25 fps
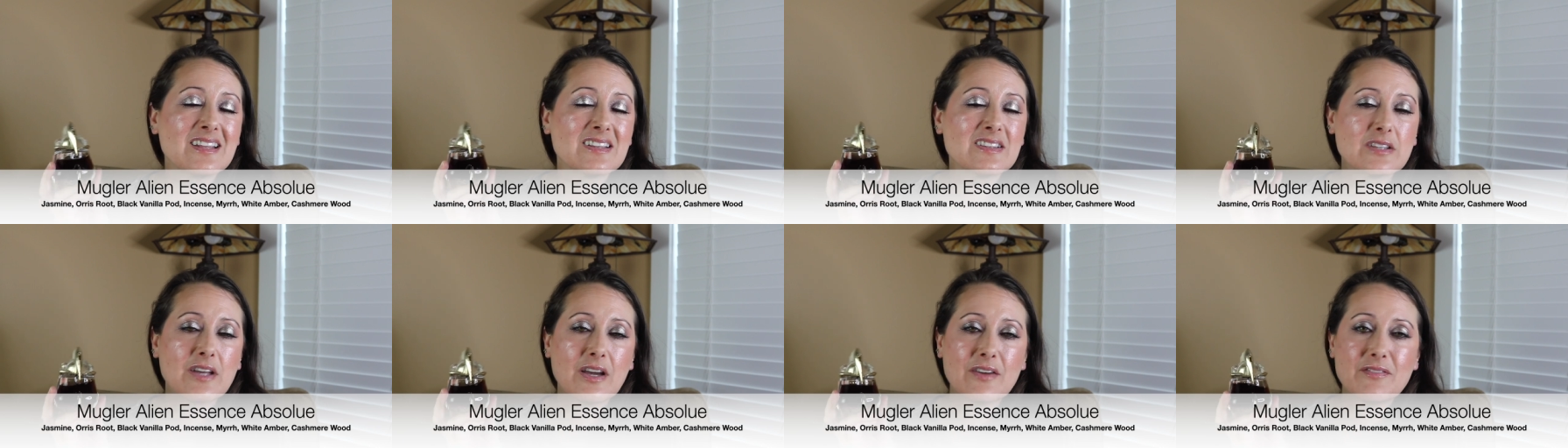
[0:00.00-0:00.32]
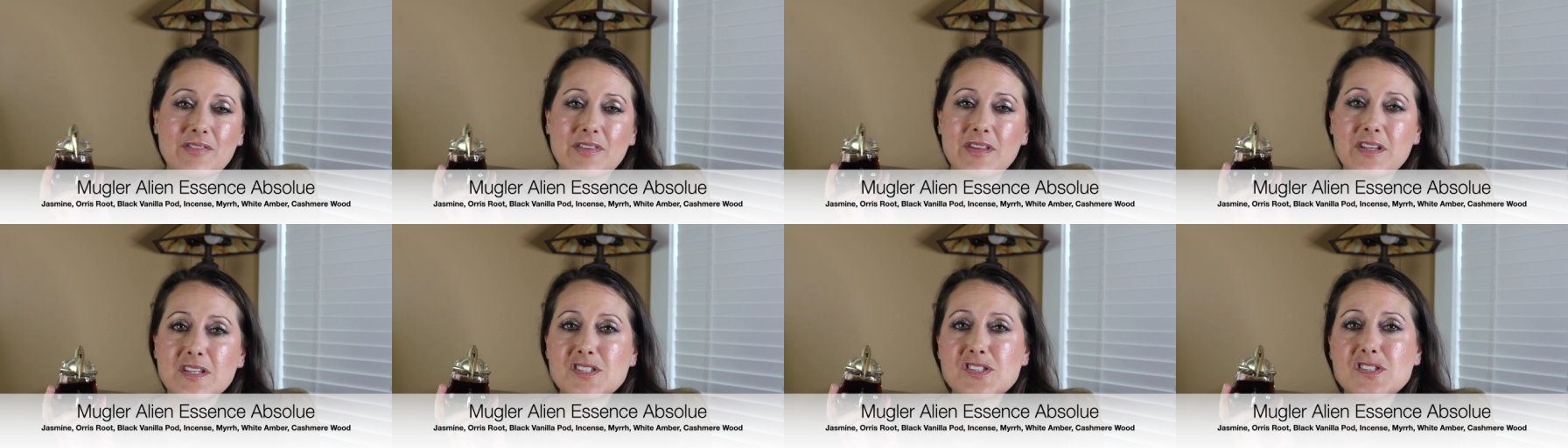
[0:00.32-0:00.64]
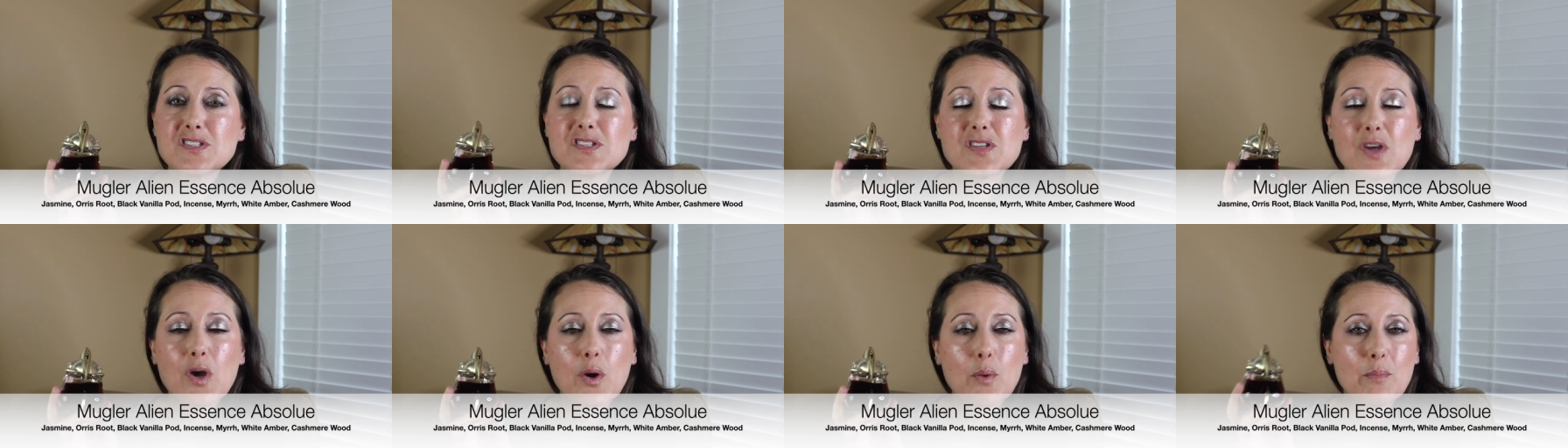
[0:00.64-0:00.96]
love this
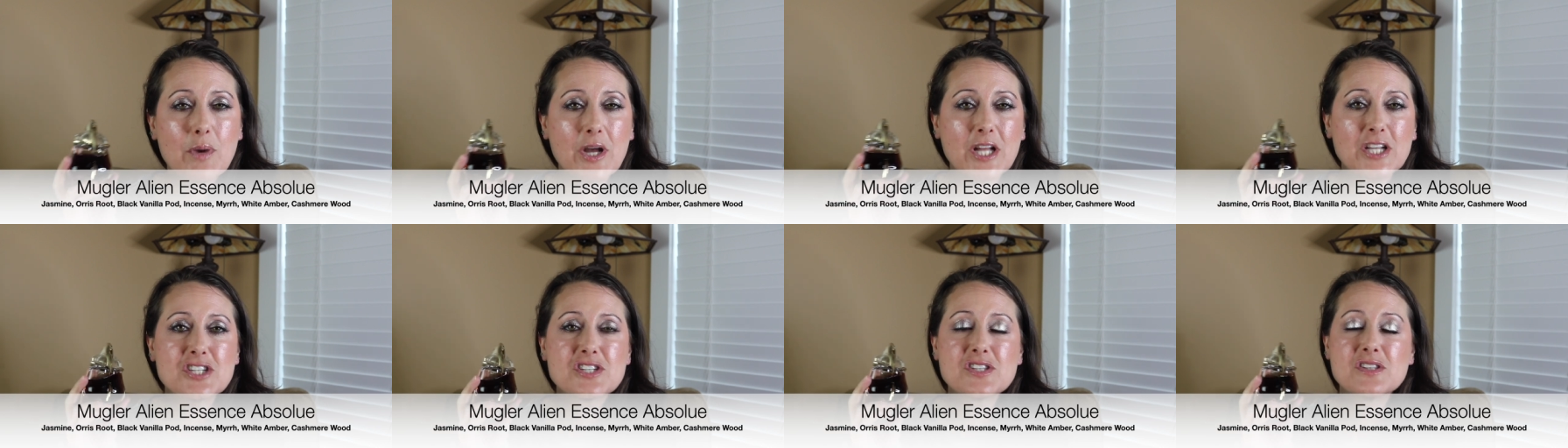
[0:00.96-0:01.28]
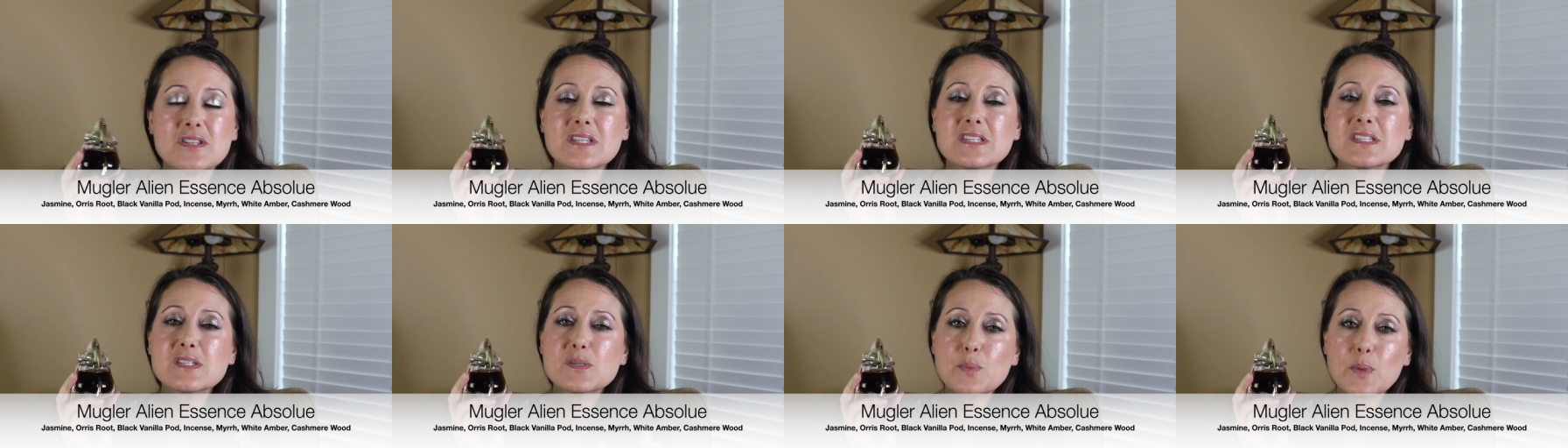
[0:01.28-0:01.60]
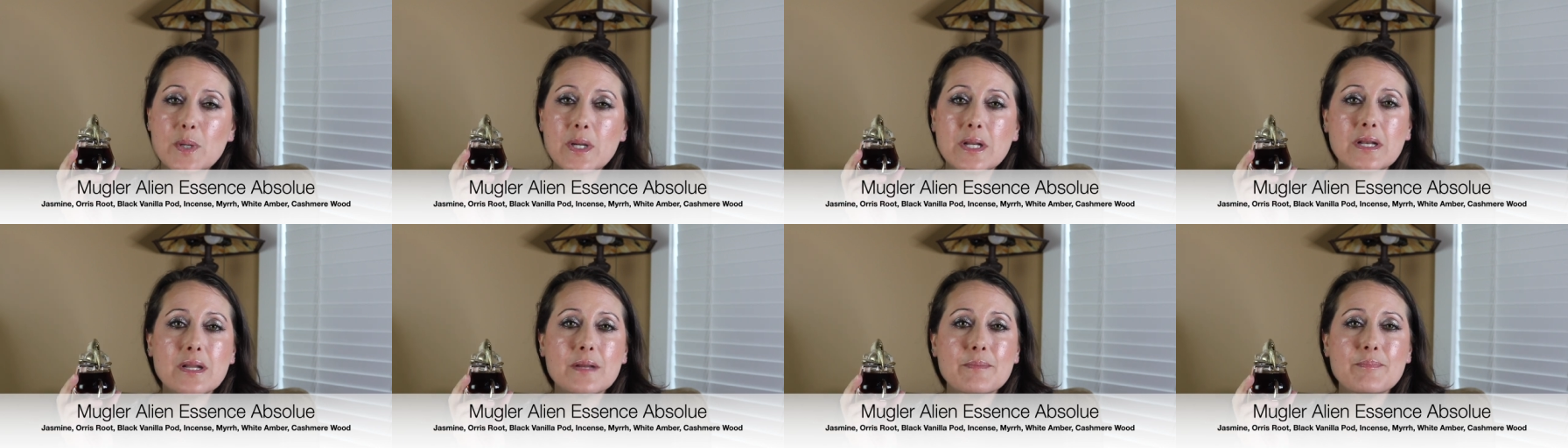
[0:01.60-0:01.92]
so much. This
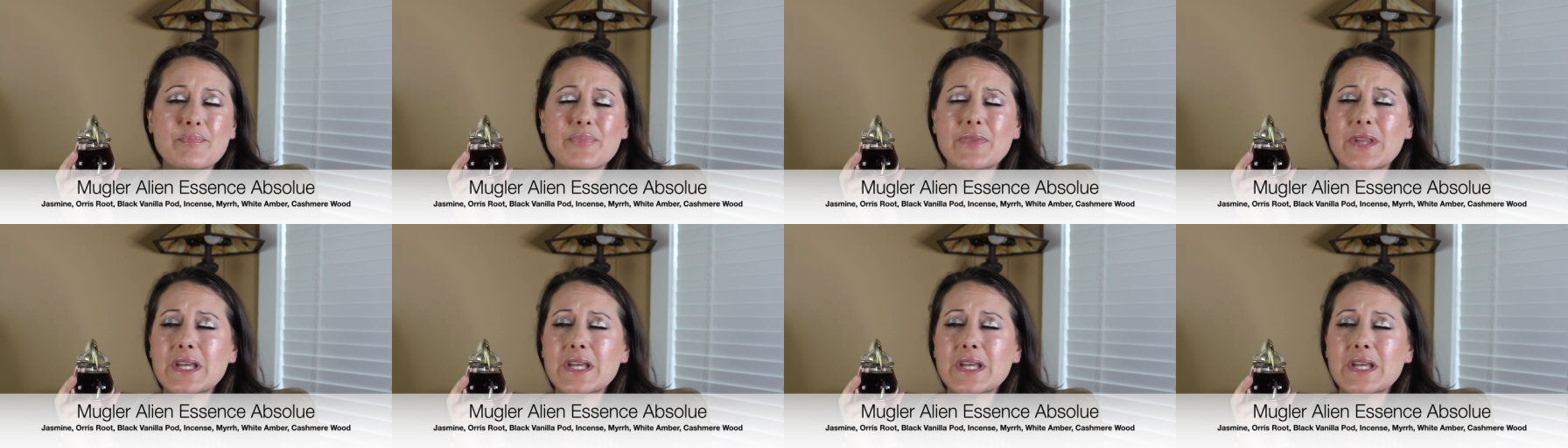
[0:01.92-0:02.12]
one,